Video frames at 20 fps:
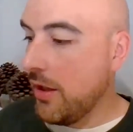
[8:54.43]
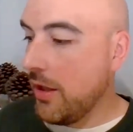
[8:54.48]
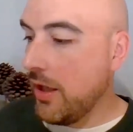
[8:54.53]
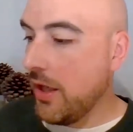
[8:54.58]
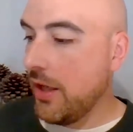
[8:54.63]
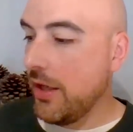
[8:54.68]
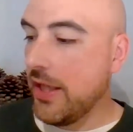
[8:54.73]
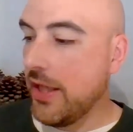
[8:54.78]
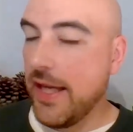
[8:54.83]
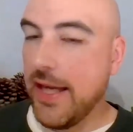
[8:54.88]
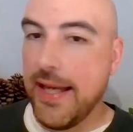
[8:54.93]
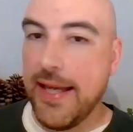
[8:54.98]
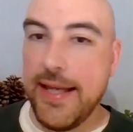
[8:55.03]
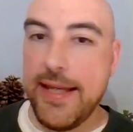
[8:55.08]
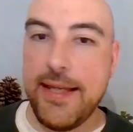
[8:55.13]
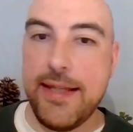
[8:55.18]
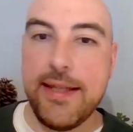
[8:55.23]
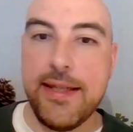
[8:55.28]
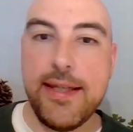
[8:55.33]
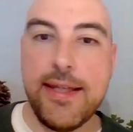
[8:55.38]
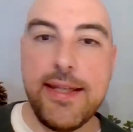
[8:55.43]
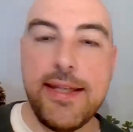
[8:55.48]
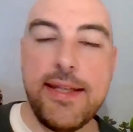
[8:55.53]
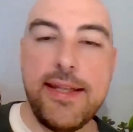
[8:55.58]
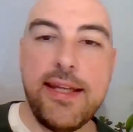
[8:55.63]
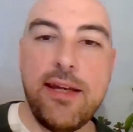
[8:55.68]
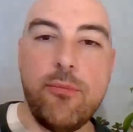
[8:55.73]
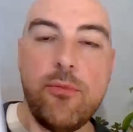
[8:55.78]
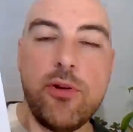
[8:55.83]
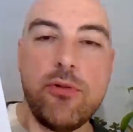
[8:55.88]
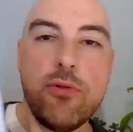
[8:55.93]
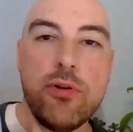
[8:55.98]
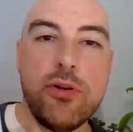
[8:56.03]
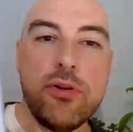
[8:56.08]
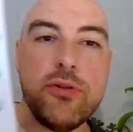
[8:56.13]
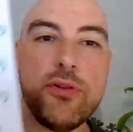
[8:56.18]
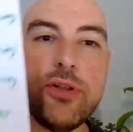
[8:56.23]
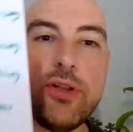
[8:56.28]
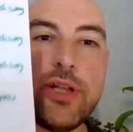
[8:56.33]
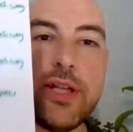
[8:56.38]
Okay, then we're
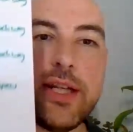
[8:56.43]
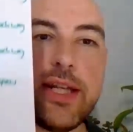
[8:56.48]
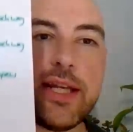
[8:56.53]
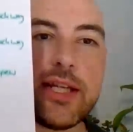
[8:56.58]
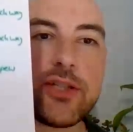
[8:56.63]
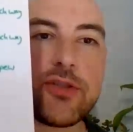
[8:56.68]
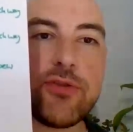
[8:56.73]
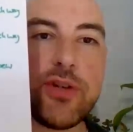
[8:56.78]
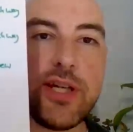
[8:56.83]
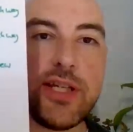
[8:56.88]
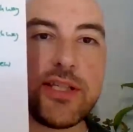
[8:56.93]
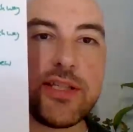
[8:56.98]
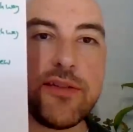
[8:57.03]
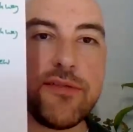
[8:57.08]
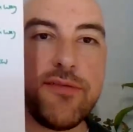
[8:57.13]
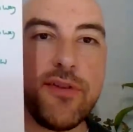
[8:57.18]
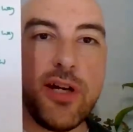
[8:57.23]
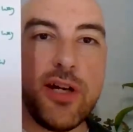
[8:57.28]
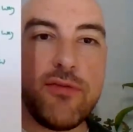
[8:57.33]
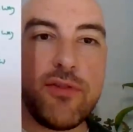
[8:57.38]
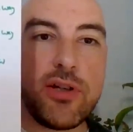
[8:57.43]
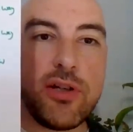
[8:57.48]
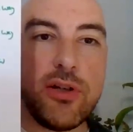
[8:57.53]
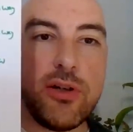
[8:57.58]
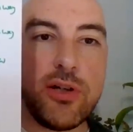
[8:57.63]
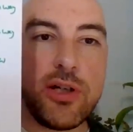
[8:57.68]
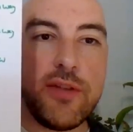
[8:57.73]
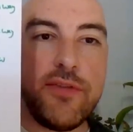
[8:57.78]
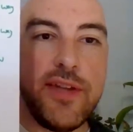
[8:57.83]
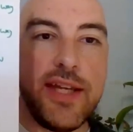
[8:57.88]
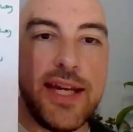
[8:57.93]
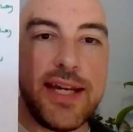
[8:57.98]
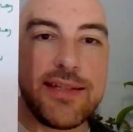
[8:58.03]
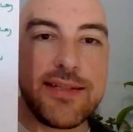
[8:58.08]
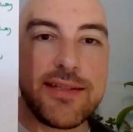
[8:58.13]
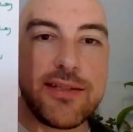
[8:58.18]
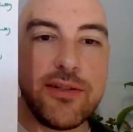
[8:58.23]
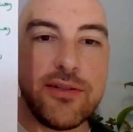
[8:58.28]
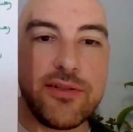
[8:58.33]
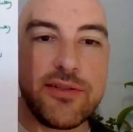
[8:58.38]
on the next race, the 5 o'clock, the
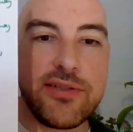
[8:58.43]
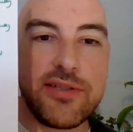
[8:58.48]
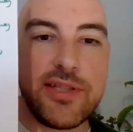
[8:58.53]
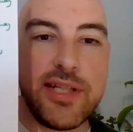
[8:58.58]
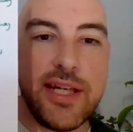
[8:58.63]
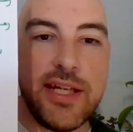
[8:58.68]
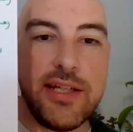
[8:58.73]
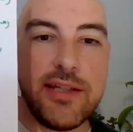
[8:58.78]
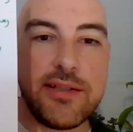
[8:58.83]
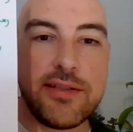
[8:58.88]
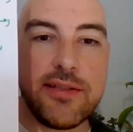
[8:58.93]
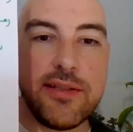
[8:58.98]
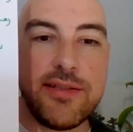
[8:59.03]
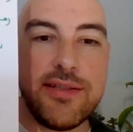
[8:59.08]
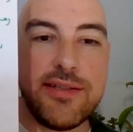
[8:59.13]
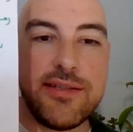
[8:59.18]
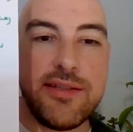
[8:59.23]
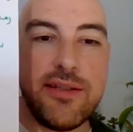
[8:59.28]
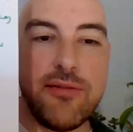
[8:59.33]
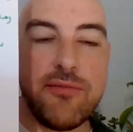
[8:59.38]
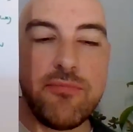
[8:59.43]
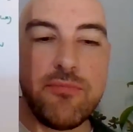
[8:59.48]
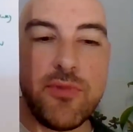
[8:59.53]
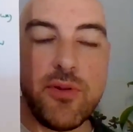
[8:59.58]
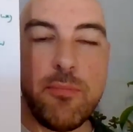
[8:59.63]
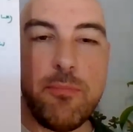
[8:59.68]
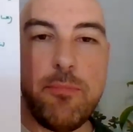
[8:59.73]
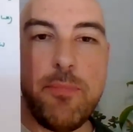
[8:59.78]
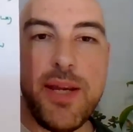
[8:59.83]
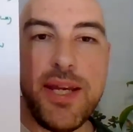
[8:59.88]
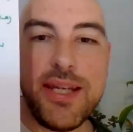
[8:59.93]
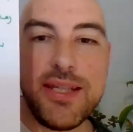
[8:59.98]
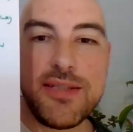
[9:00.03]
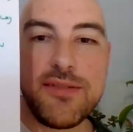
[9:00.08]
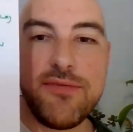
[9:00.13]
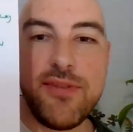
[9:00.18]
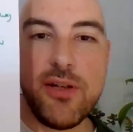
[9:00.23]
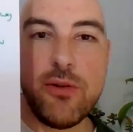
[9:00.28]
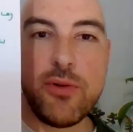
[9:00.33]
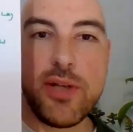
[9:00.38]
Ascot Stakes. This is the biggest
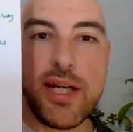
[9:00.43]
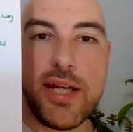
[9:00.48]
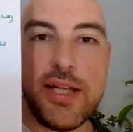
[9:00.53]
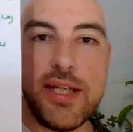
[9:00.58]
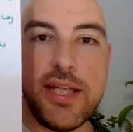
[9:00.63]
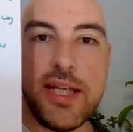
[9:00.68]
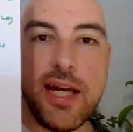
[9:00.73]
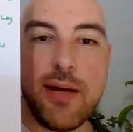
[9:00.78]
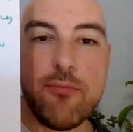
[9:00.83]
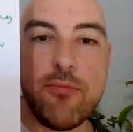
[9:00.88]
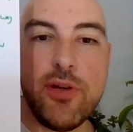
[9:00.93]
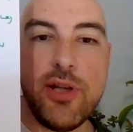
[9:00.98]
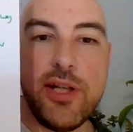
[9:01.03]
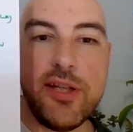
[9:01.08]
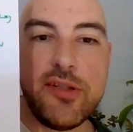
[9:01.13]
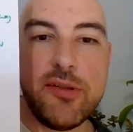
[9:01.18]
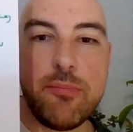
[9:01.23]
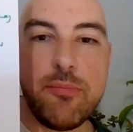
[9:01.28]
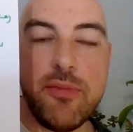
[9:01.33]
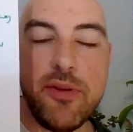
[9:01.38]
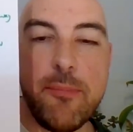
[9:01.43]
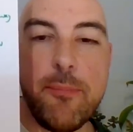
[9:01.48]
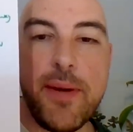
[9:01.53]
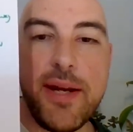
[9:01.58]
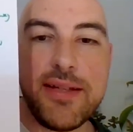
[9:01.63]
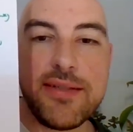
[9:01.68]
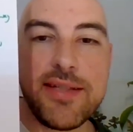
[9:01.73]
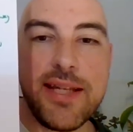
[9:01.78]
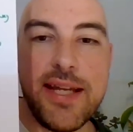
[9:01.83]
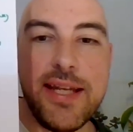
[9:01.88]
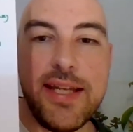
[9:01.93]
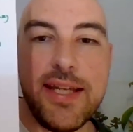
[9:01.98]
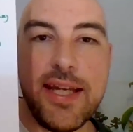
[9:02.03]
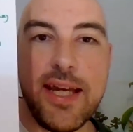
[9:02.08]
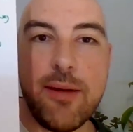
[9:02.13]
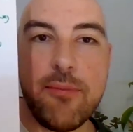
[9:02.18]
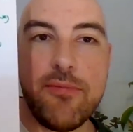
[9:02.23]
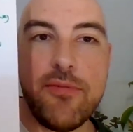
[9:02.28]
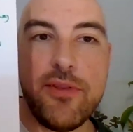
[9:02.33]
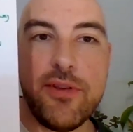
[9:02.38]
field handicap, really. It's the best
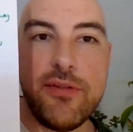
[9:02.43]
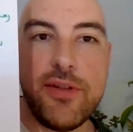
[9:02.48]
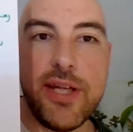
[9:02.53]
handicap for the